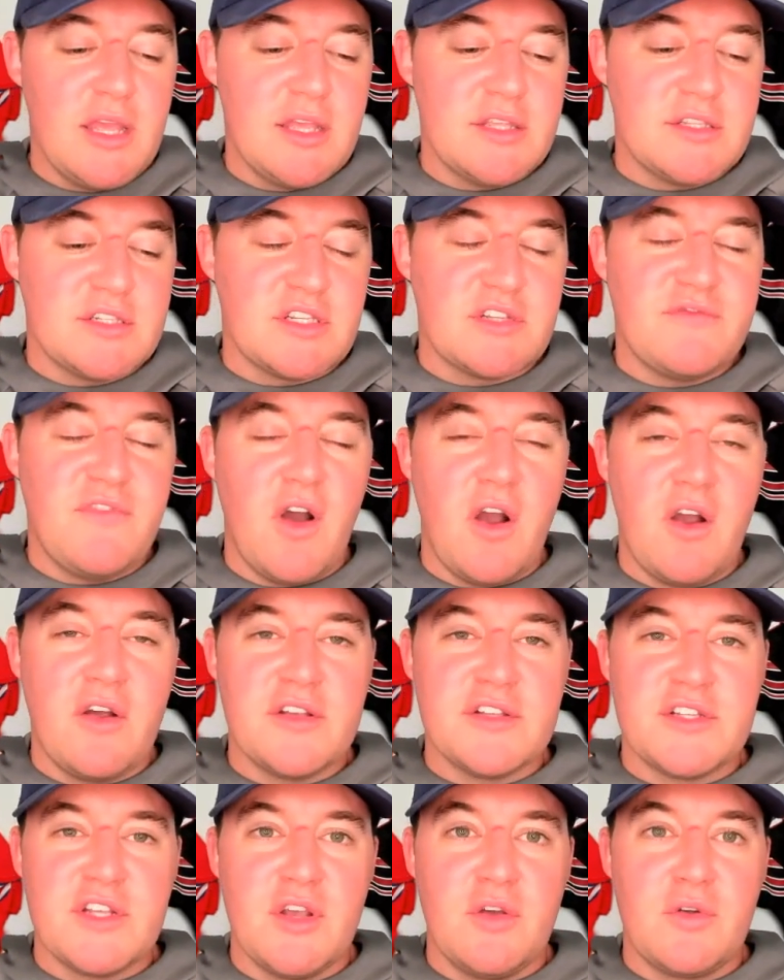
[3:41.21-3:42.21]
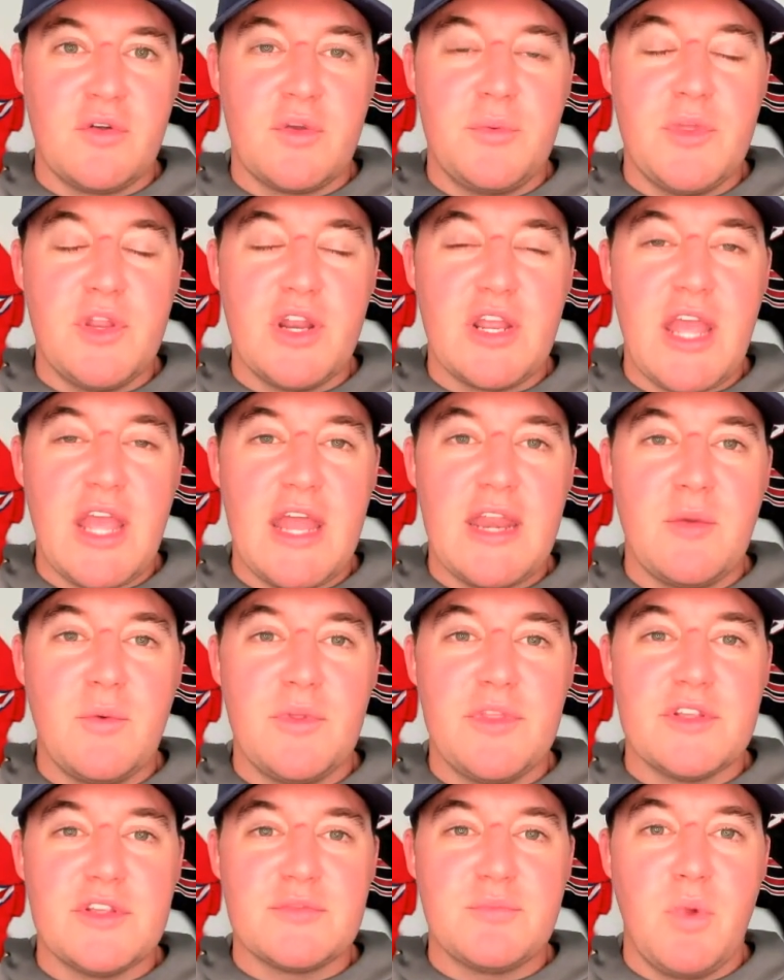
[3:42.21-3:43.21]
is as far as, you know, communicating
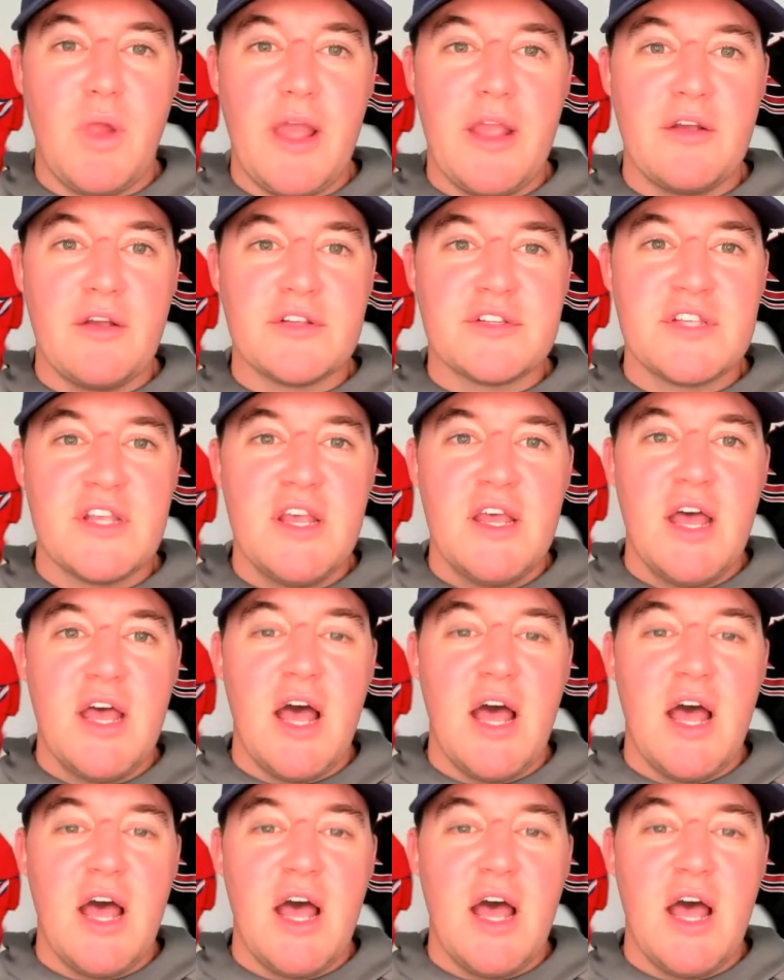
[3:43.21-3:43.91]
with his players